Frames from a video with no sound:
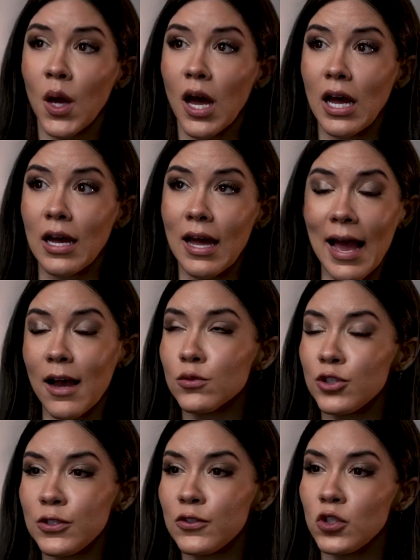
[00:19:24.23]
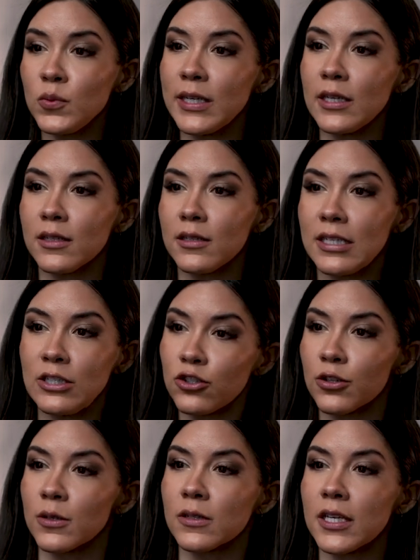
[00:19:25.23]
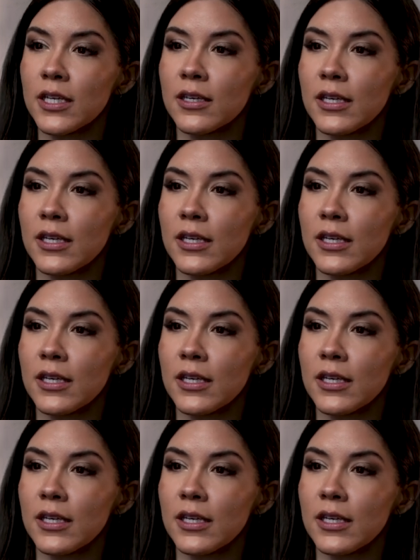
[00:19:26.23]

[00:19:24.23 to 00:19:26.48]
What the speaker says: how she's doing internally.